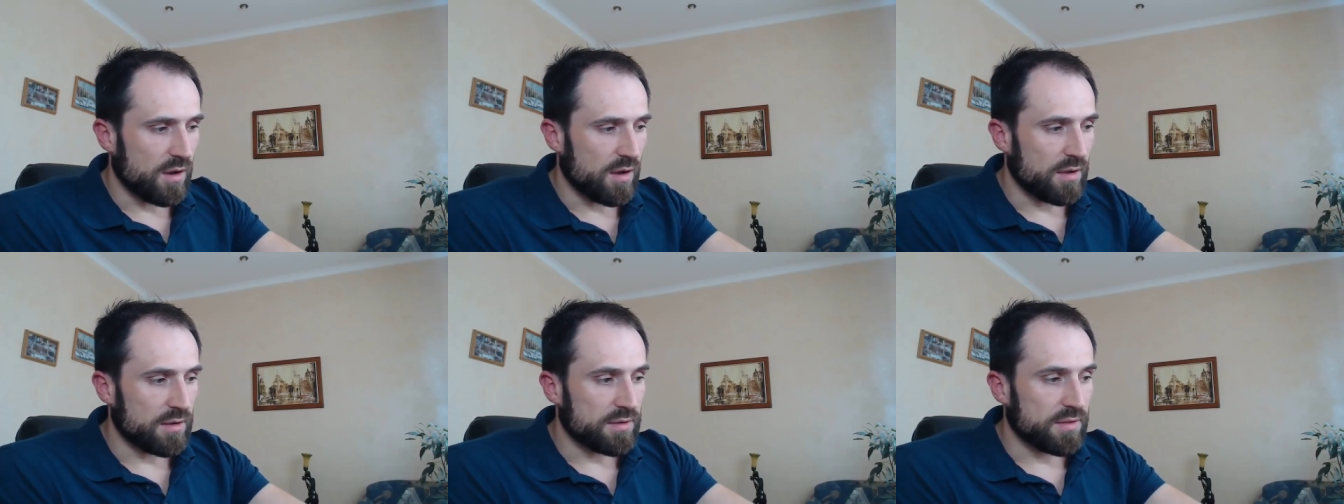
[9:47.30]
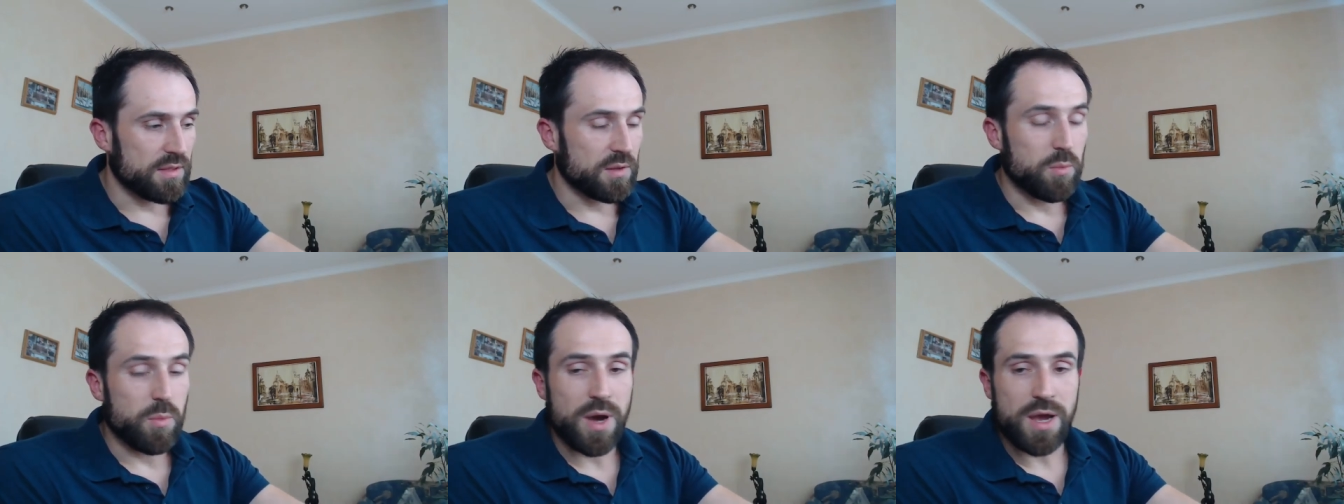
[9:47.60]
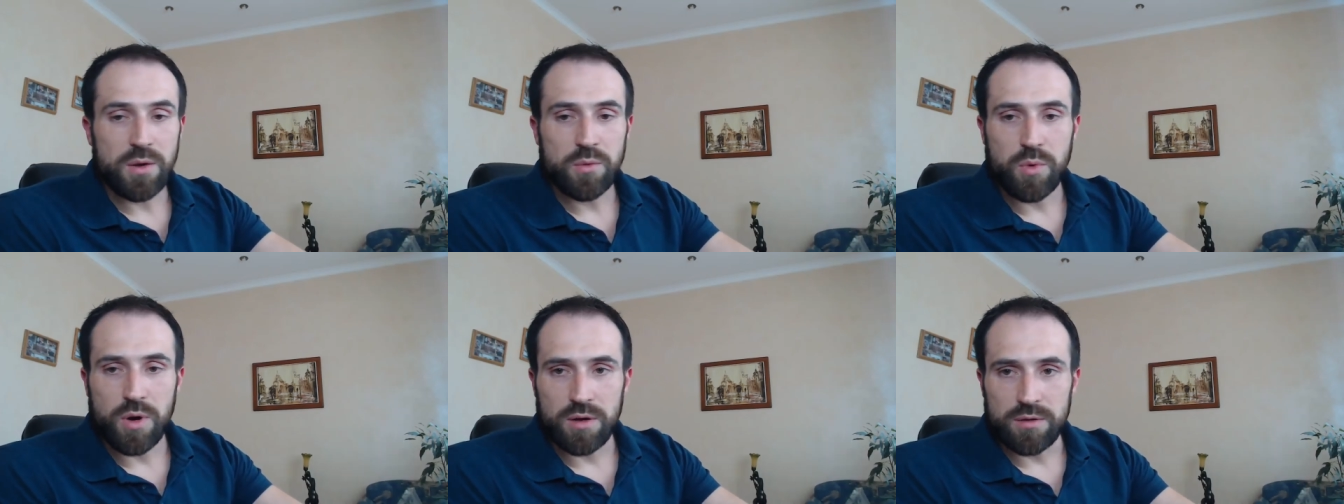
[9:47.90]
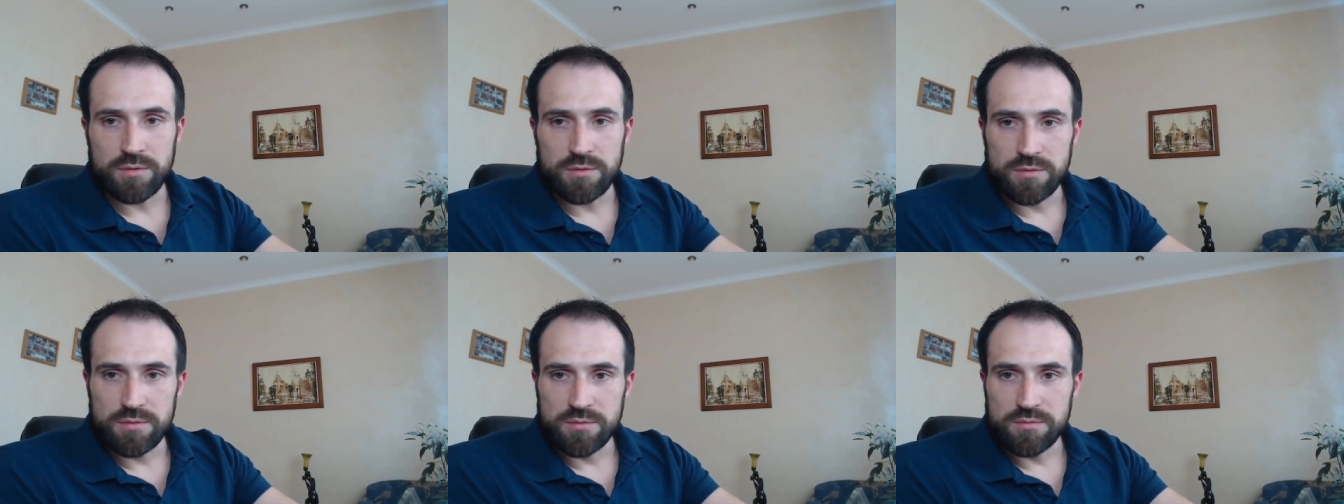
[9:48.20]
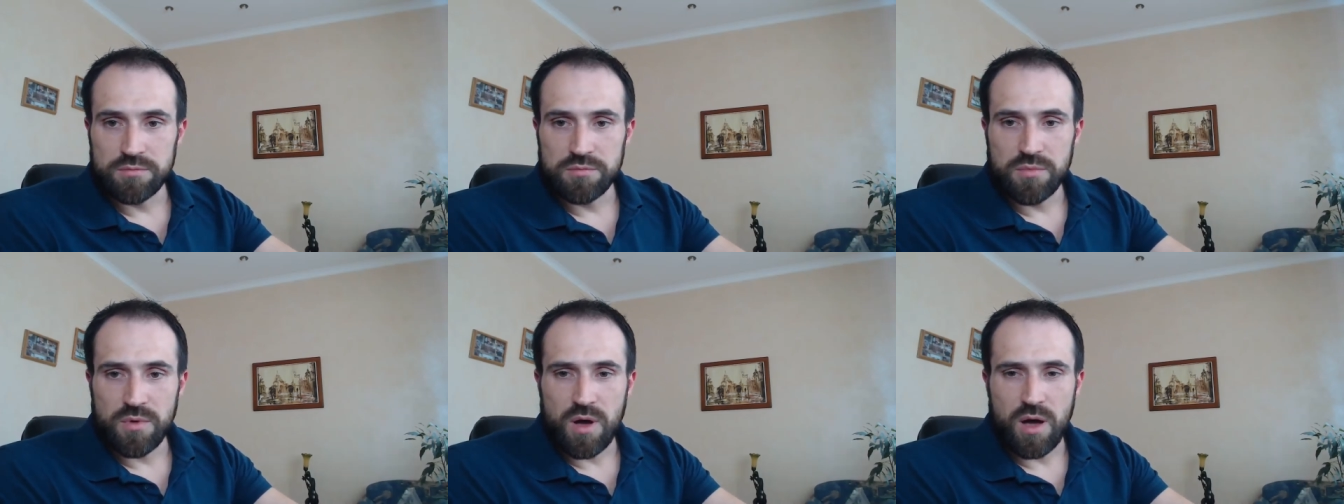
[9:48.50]
And the main one,
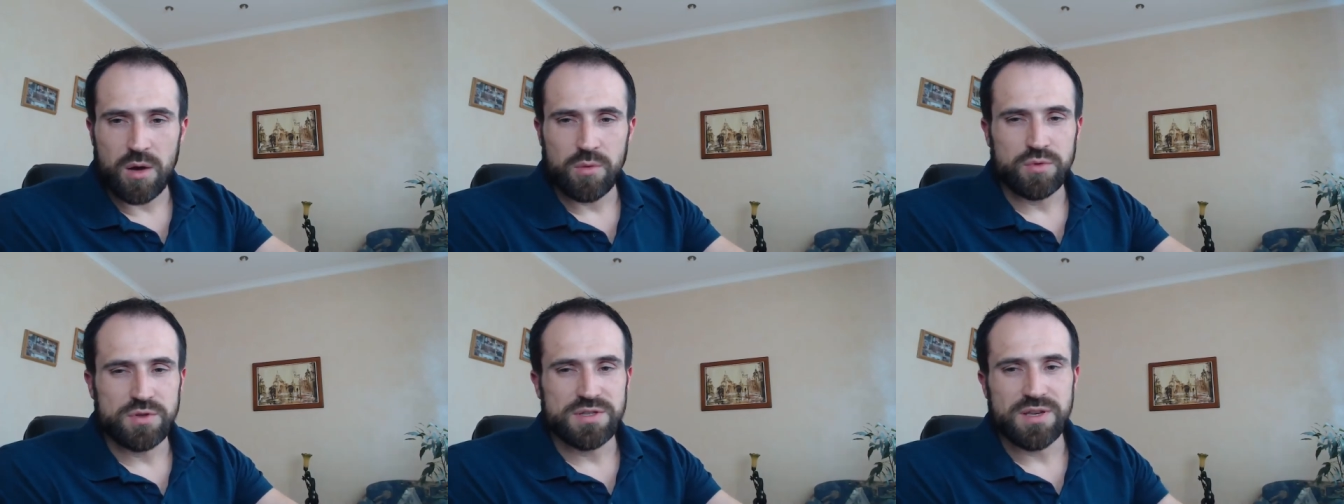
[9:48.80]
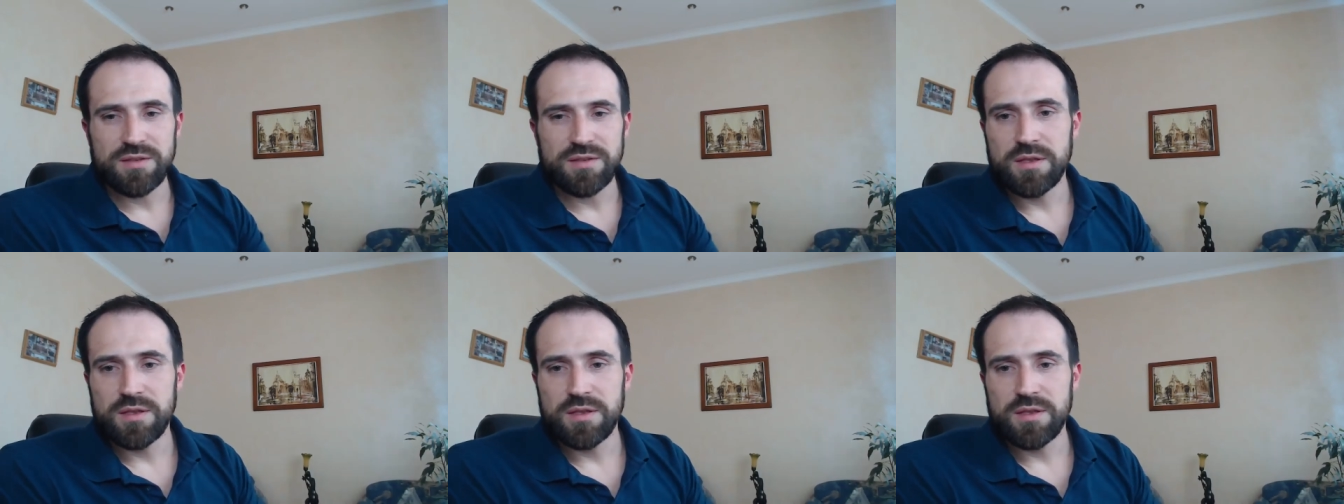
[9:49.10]
I would say